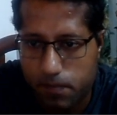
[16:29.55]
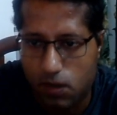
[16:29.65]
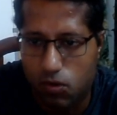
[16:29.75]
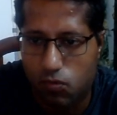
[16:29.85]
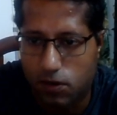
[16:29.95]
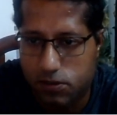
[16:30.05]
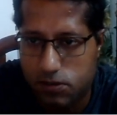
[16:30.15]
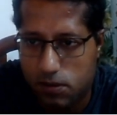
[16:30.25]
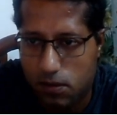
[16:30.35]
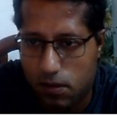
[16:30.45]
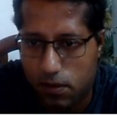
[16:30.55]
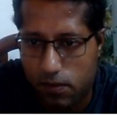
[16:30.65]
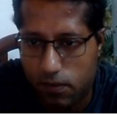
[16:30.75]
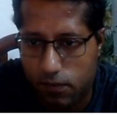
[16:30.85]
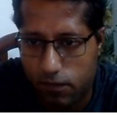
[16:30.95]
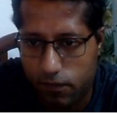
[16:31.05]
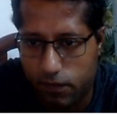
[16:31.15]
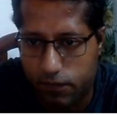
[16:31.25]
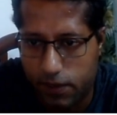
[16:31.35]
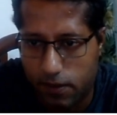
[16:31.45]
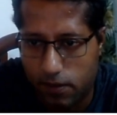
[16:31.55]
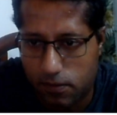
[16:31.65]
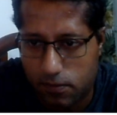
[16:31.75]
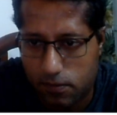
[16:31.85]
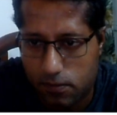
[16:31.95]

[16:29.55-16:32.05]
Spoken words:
equals 15.